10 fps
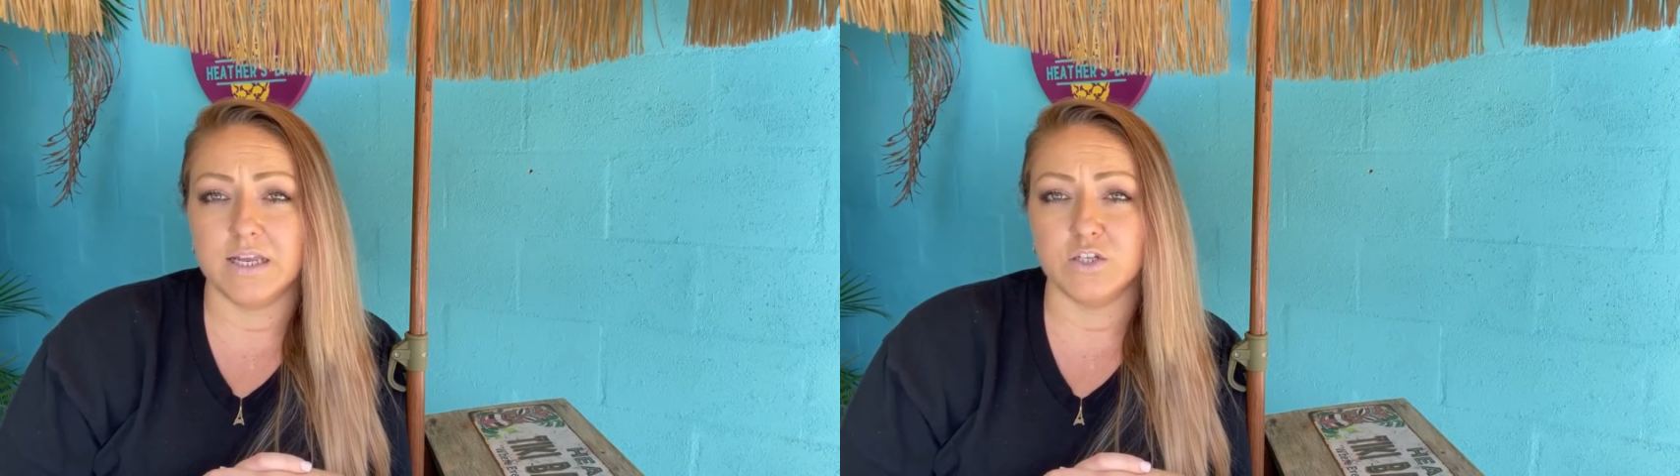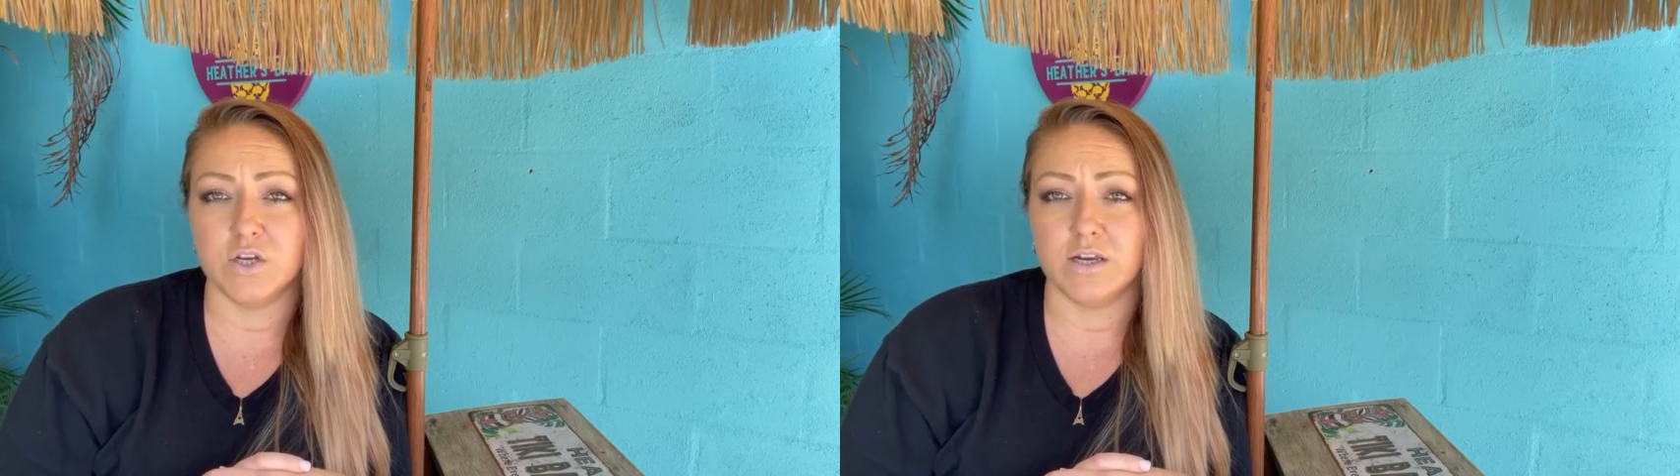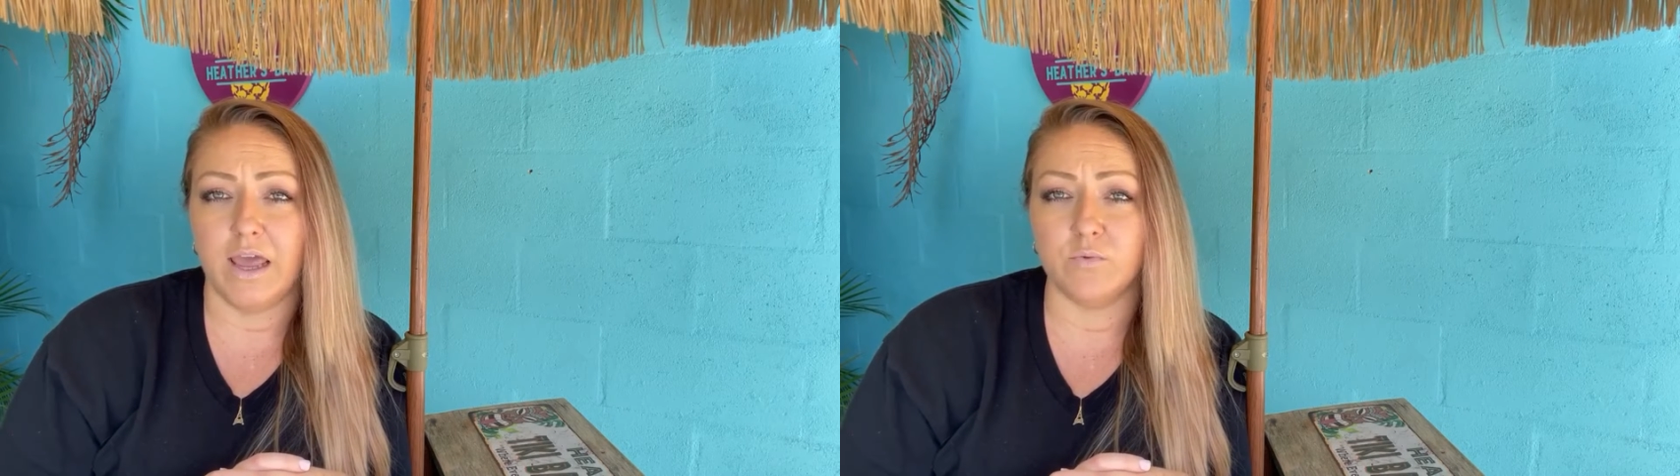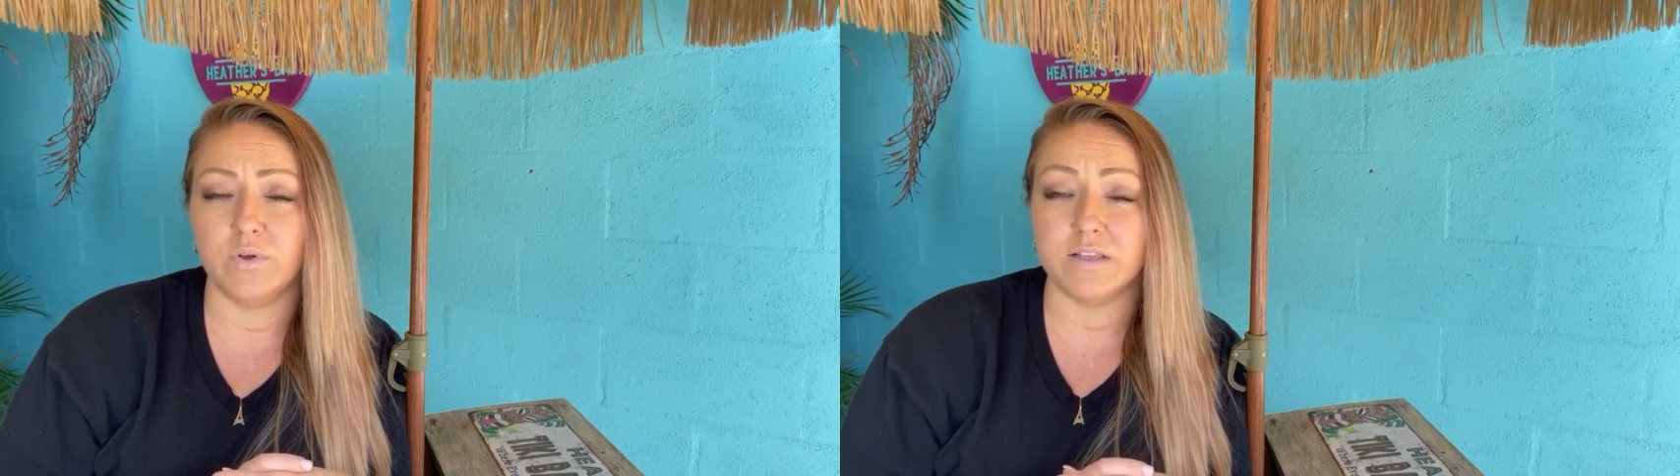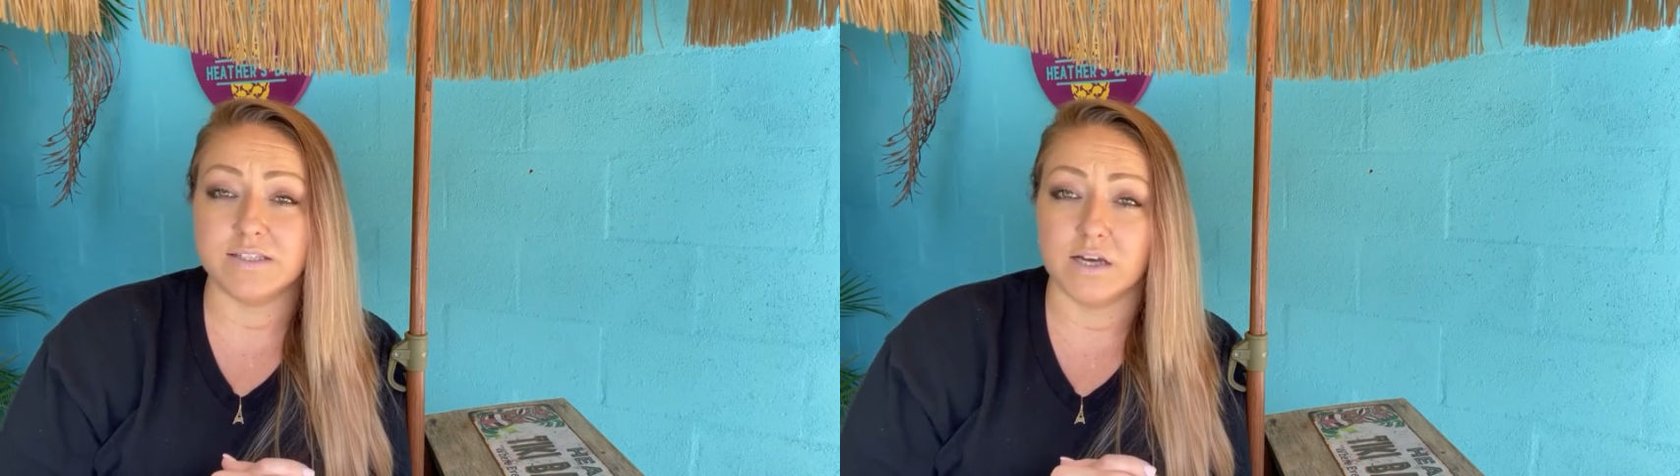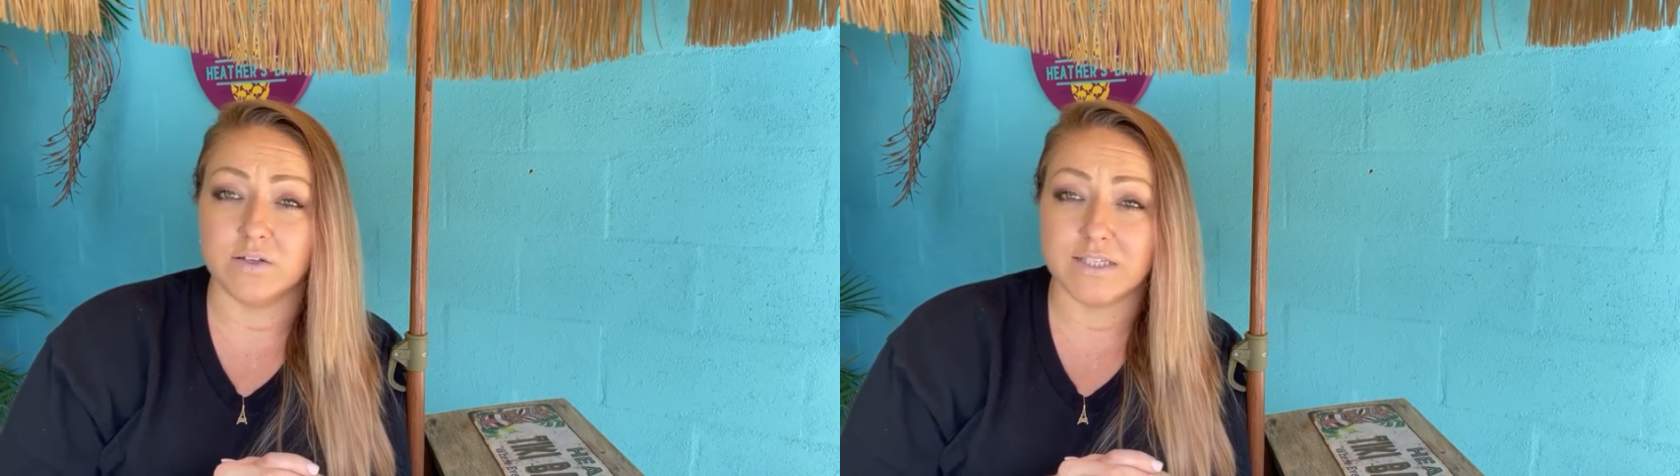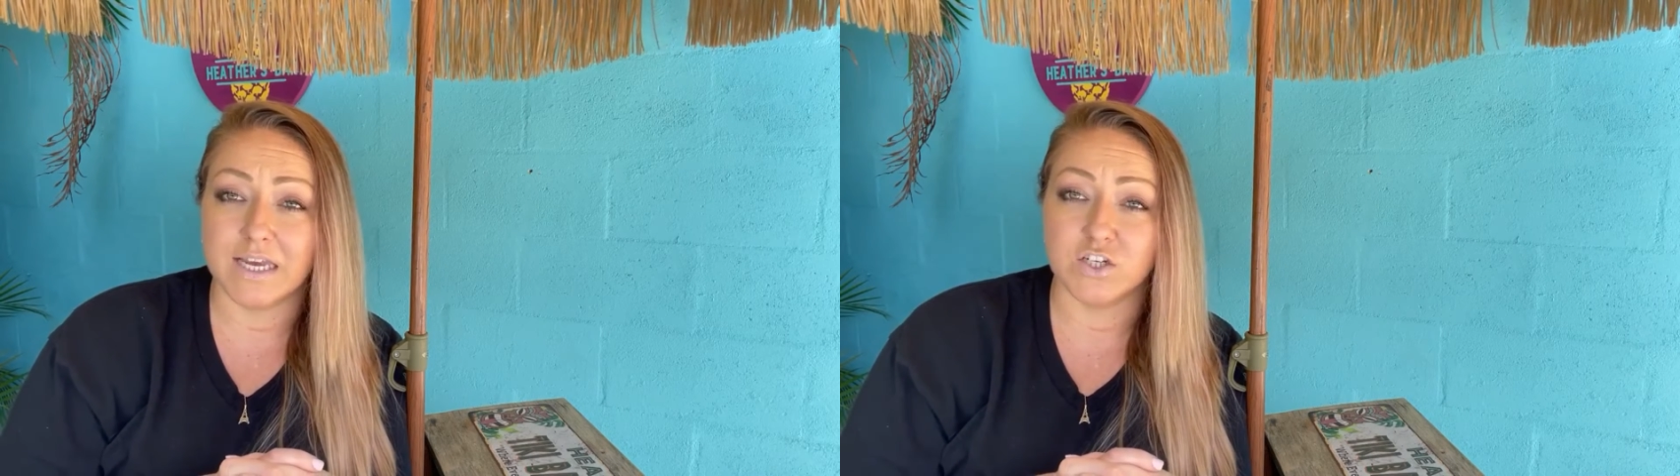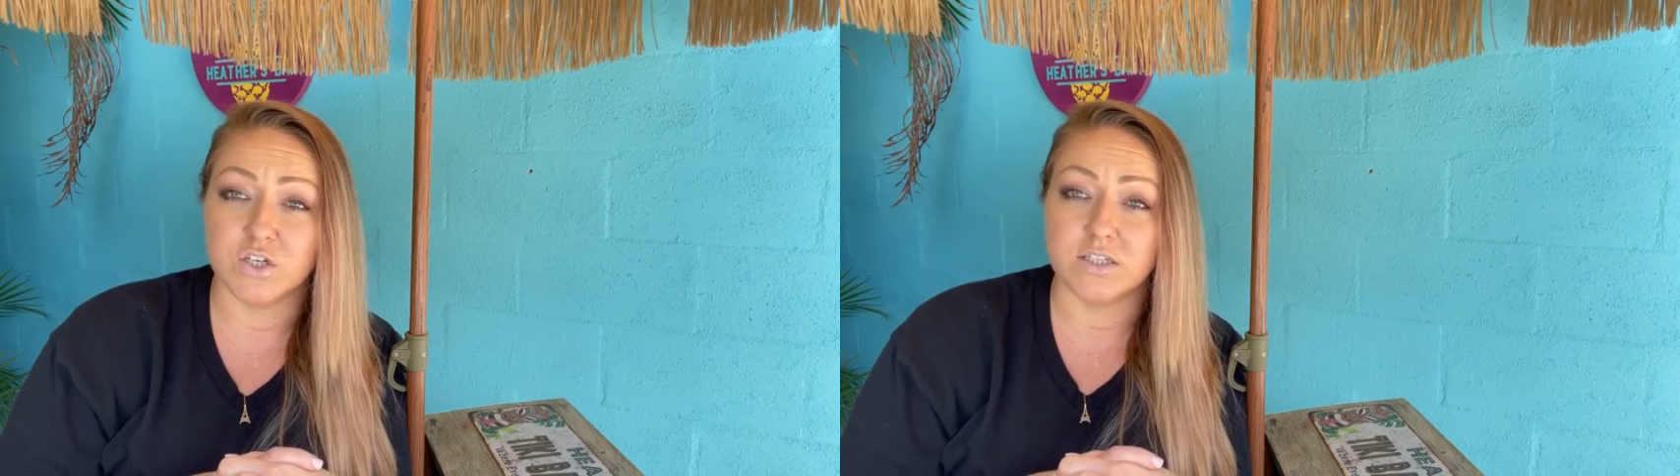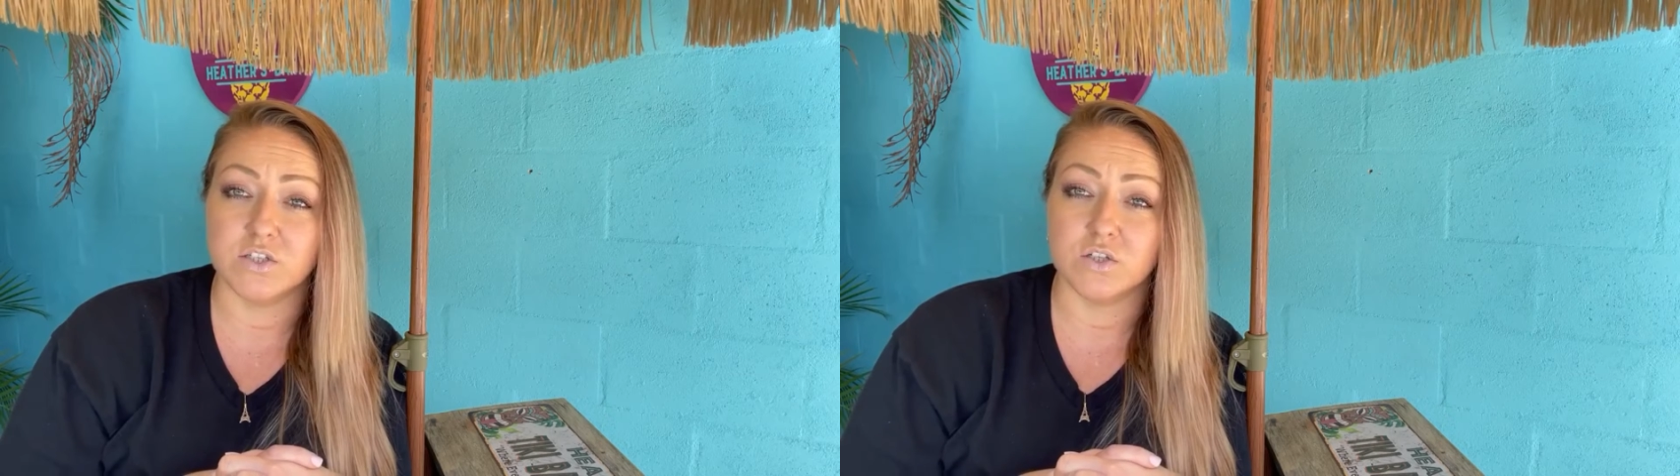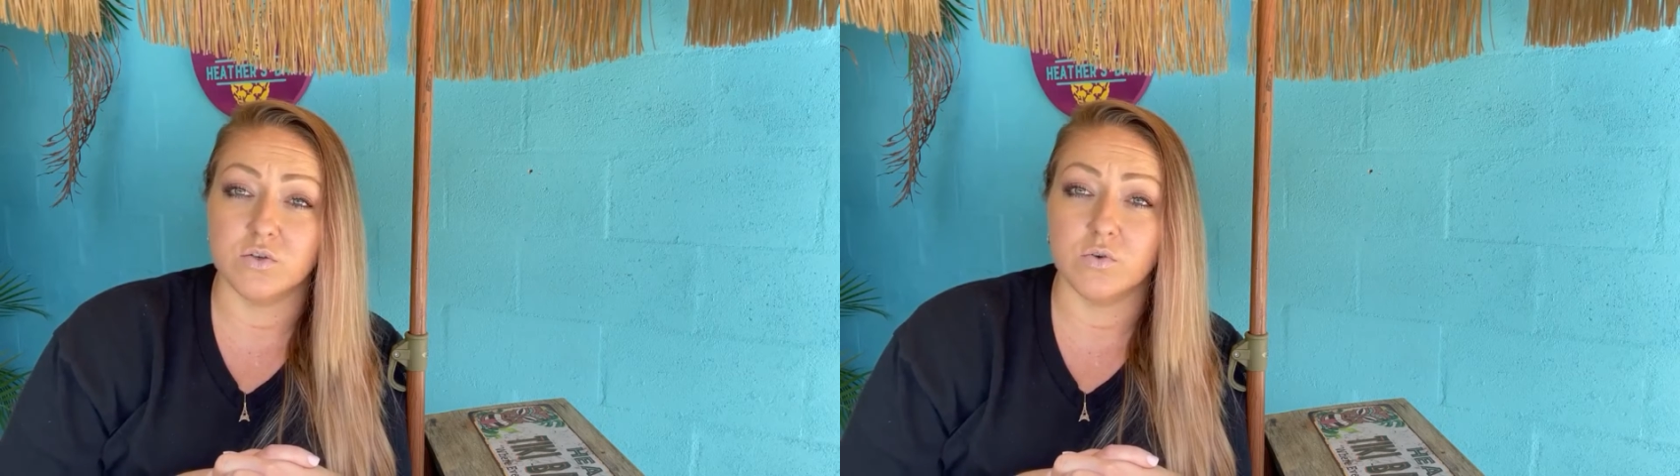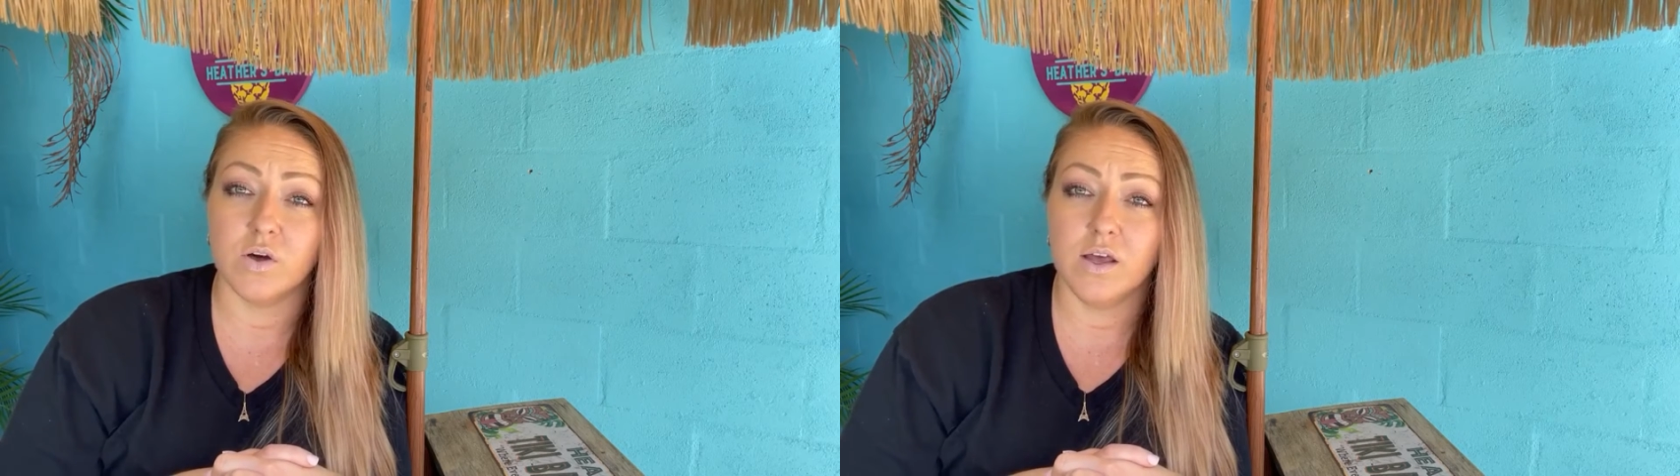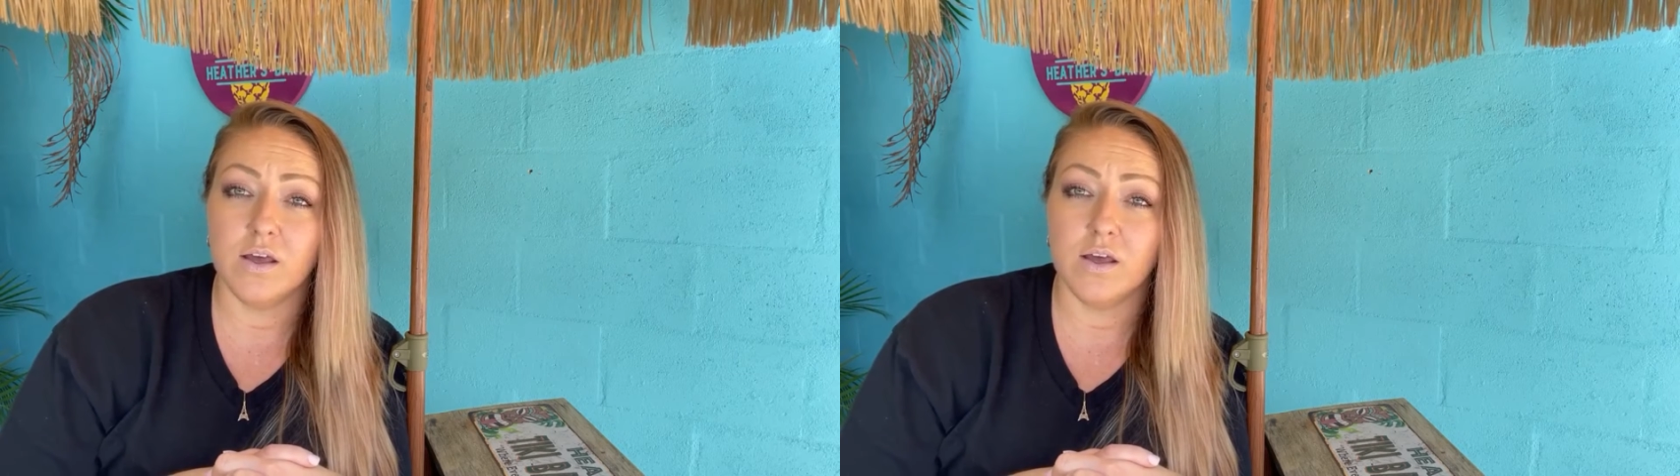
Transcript: agent and with the sales agent to